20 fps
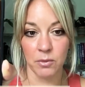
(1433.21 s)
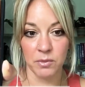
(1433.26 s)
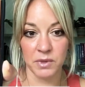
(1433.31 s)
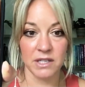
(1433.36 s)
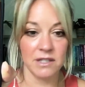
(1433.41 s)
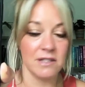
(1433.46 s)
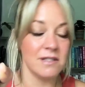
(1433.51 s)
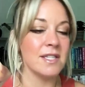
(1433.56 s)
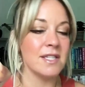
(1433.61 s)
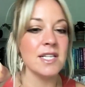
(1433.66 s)

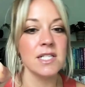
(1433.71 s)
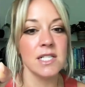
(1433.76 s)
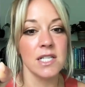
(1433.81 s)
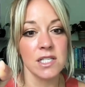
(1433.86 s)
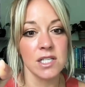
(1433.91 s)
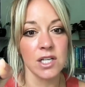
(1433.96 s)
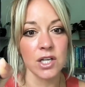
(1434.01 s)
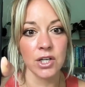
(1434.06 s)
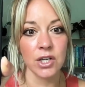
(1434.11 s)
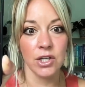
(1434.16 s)
because this
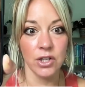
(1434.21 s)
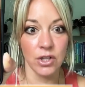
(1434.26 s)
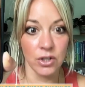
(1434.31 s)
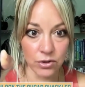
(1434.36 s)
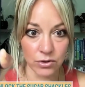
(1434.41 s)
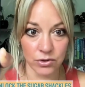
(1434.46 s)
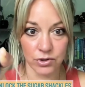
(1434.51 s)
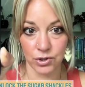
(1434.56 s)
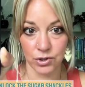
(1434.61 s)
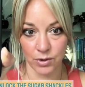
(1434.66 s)
is a
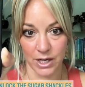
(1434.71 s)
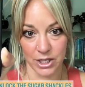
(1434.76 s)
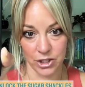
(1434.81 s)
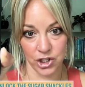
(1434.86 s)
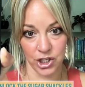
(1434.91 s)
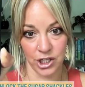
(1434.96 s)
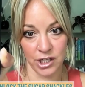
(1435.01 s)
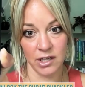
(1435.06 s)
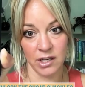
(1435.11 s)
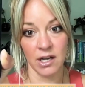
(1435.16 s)
huge
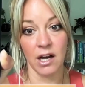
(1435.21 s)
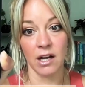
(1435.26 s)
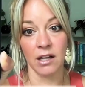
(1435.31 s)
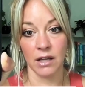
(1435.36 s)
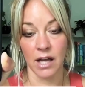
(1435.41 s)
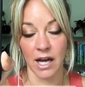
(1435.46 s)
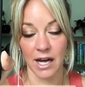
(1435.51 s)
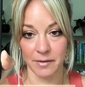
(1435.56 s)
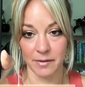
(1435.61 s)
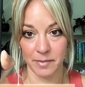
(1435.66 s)
question a
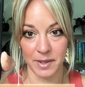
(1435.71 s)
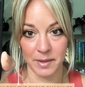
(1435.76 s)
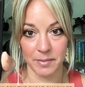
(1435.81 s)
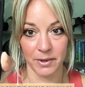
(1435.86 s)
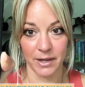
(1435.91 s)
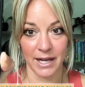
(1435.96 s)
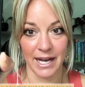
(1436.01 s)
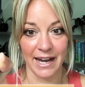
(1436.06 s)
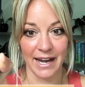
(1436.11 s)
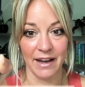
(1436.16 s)
lot of people
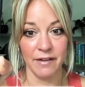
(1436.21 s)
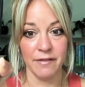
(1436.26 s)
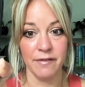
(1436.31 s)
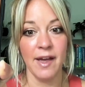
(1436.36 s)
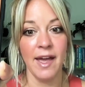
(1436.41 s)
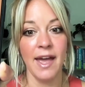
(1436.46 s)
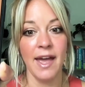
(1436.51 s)
have.